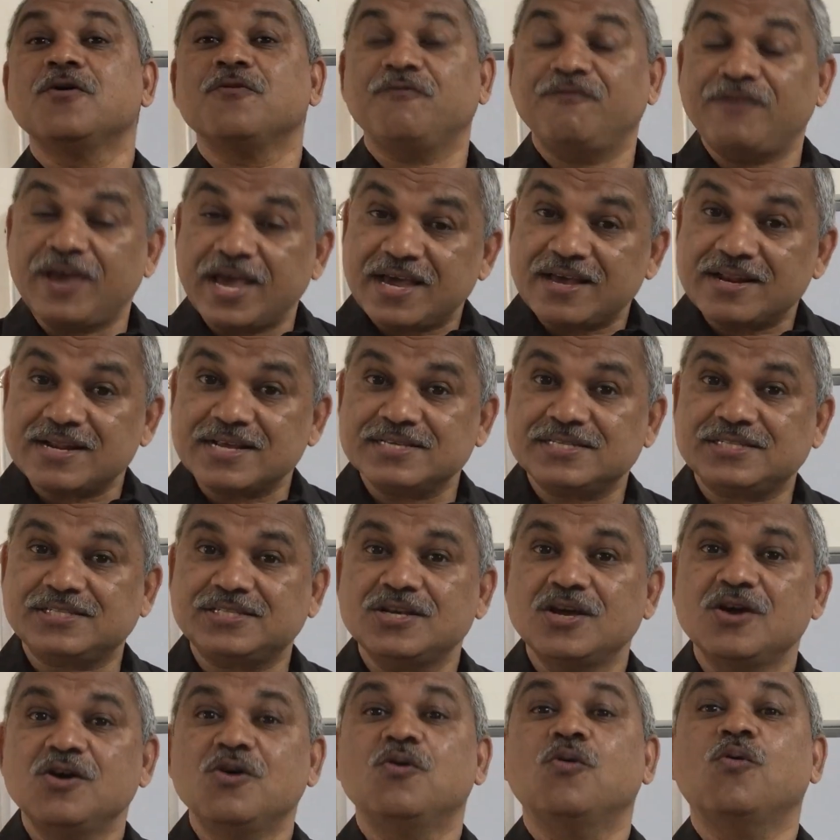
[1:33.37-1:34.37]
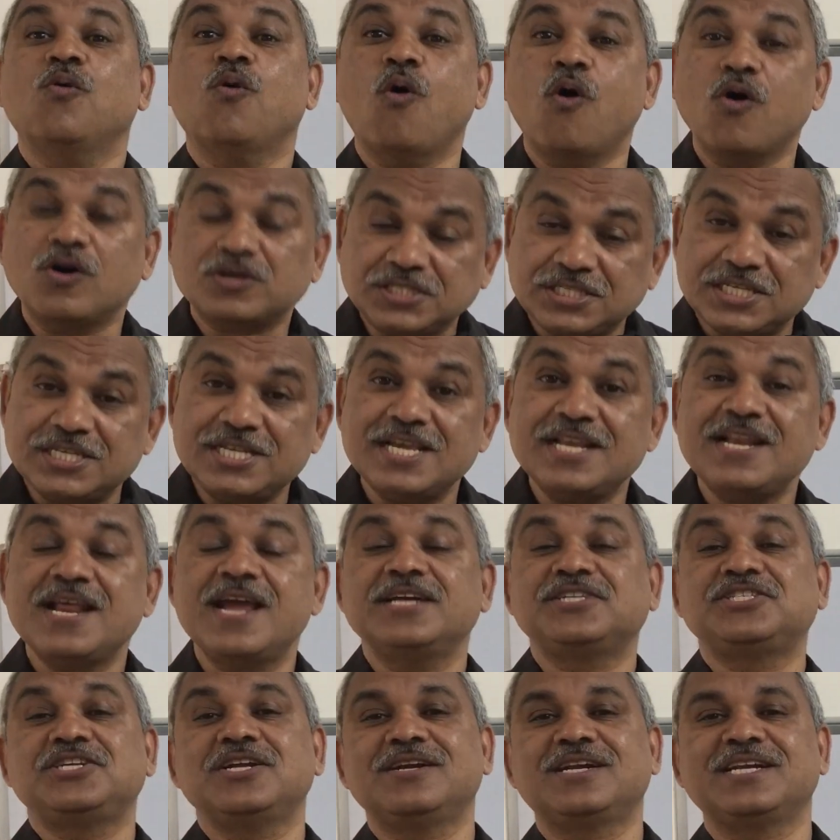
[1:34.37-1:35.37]
Whereas
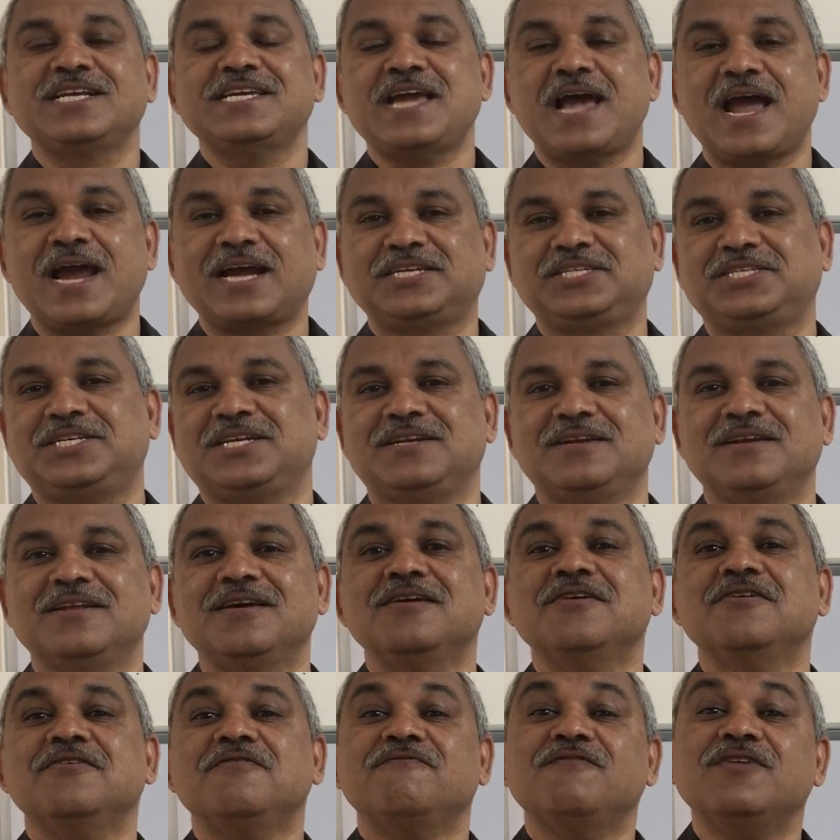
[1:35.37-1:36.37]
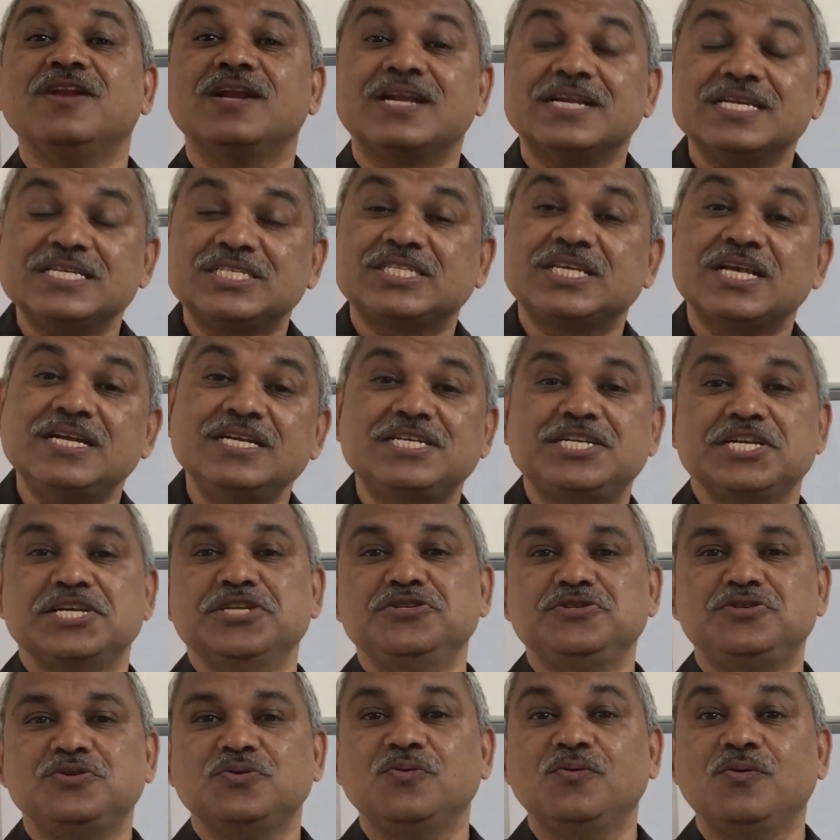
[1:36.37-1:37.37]
oxygenation reaction will result
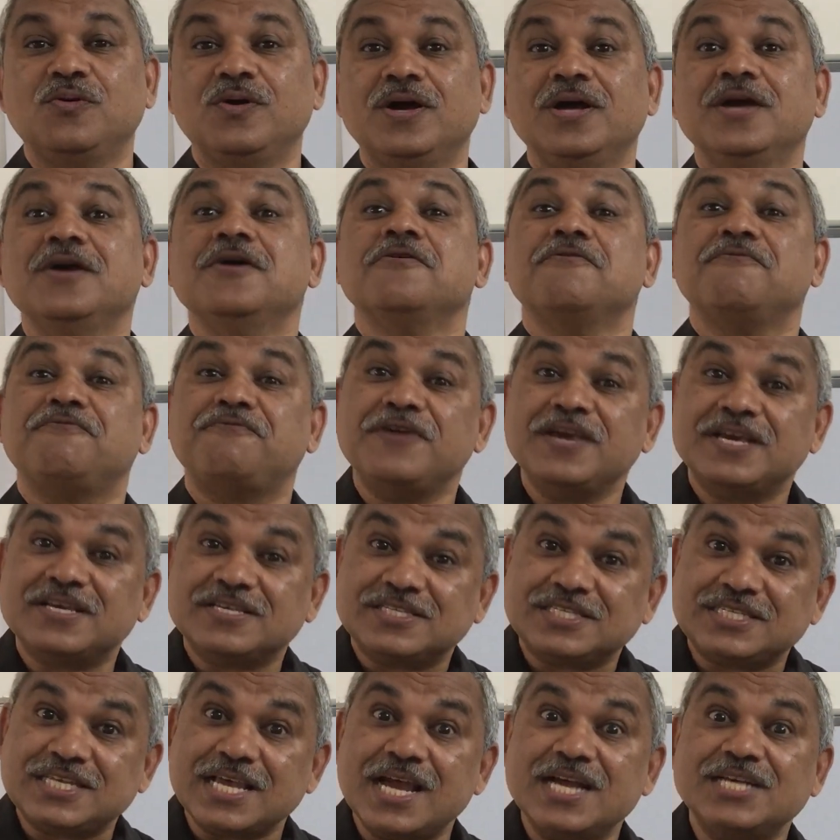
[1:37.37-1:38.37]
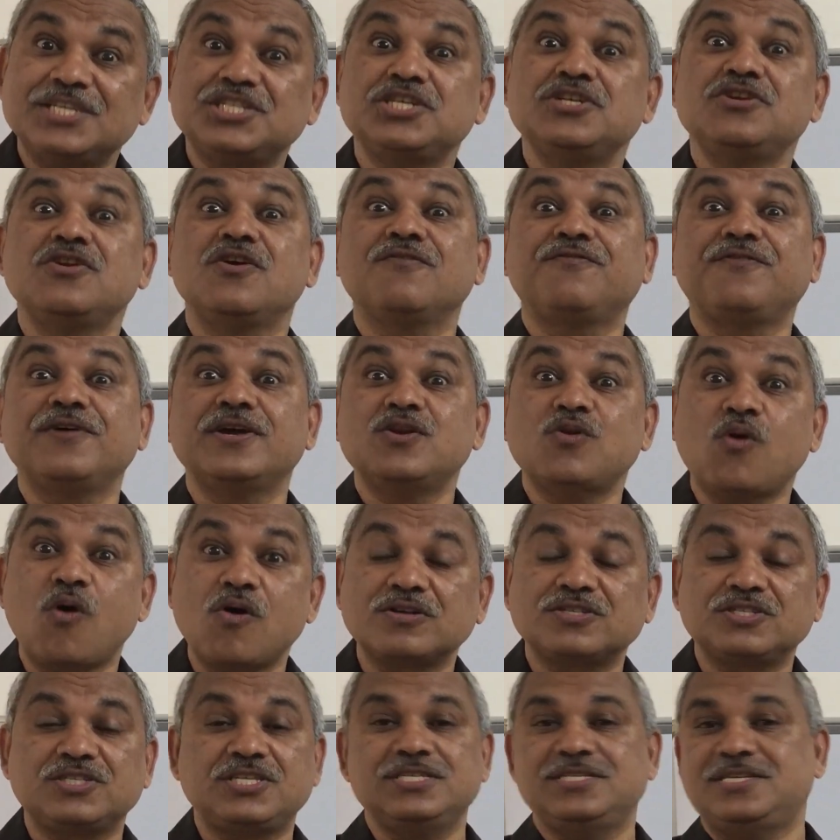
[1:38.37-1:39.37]
into fixation of an
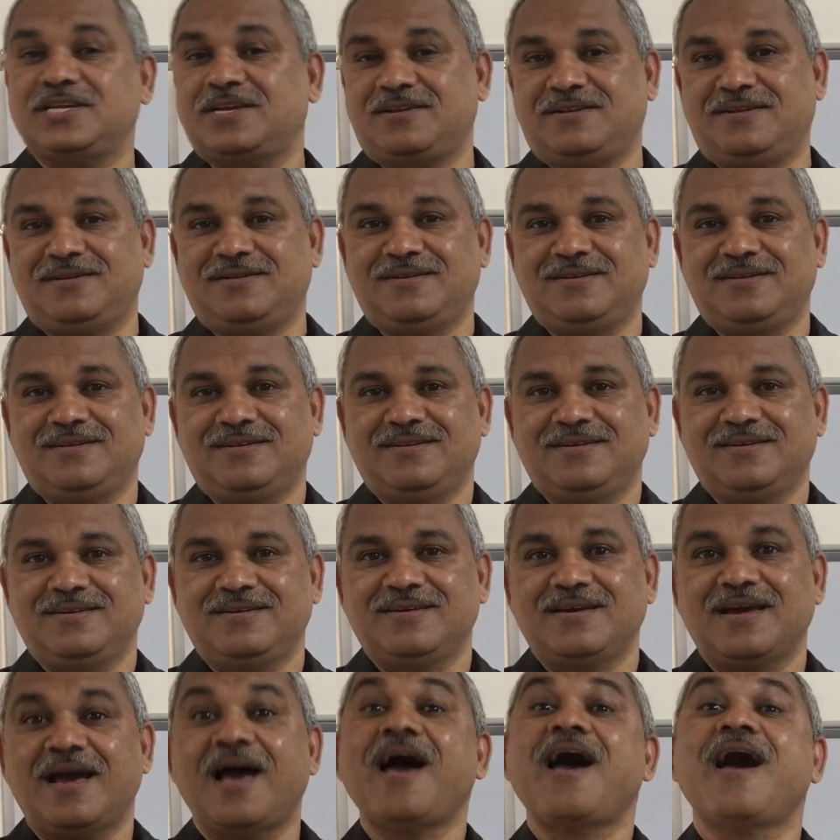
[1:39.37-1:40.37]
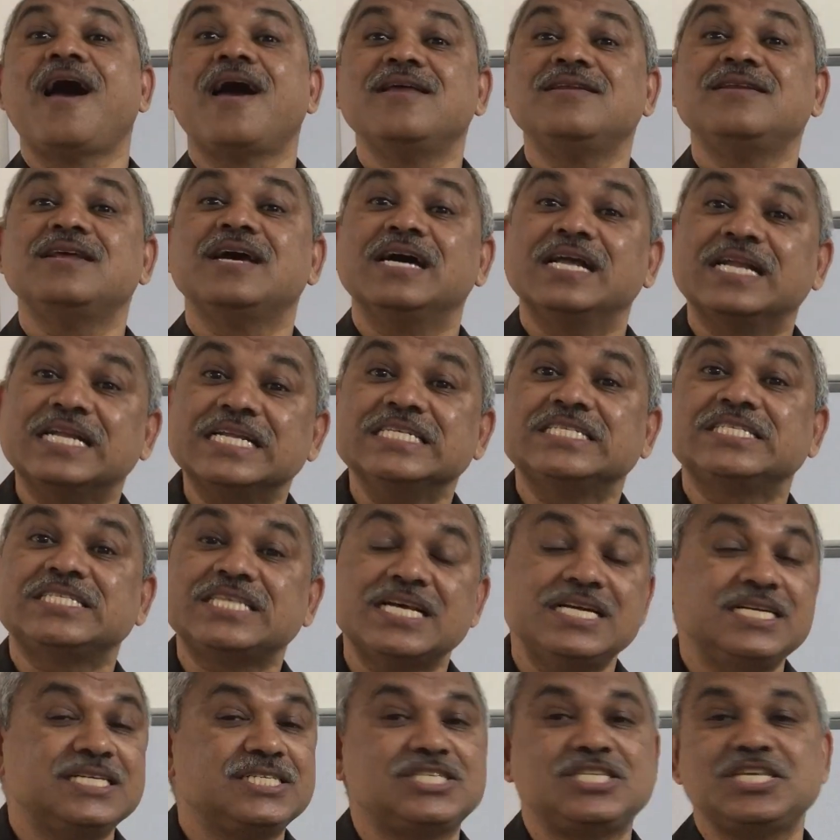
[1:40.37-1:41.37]
oxygen and
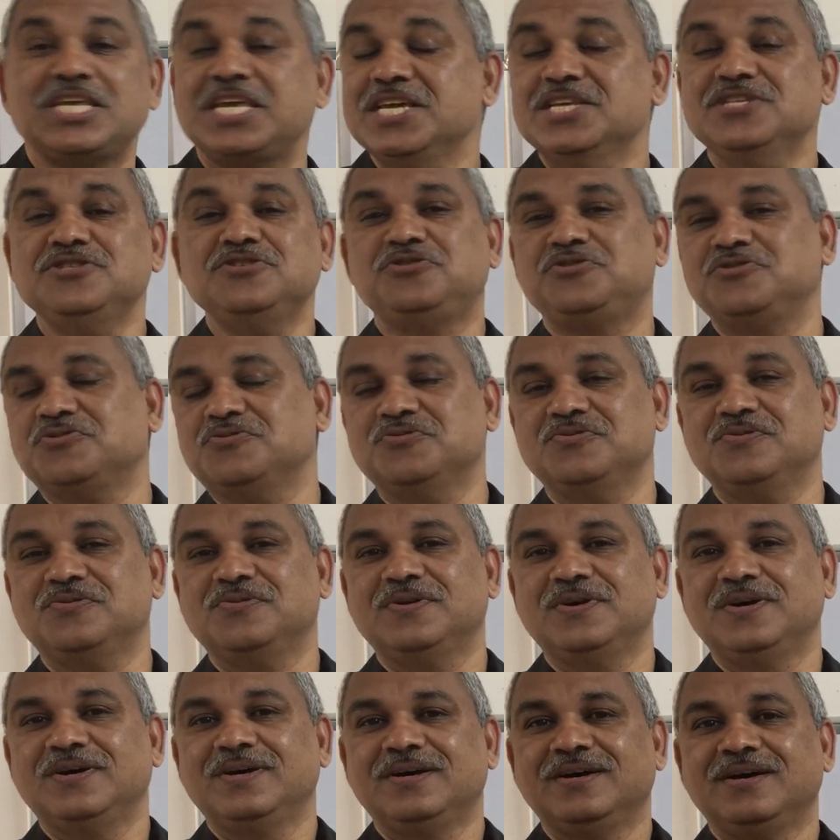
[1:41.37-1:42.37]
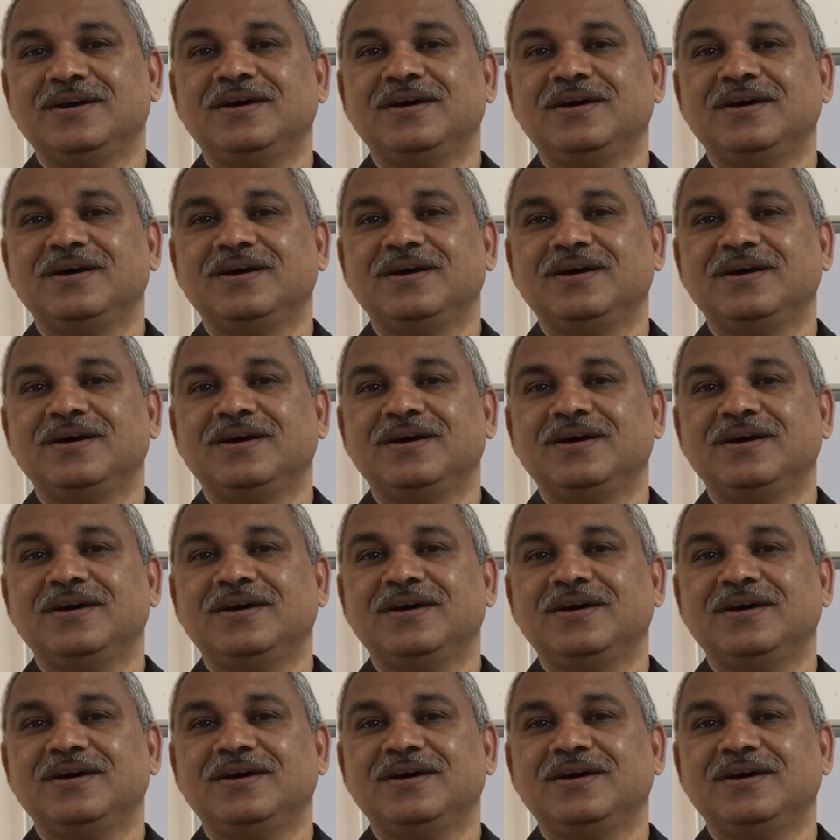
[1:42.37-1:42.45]
results into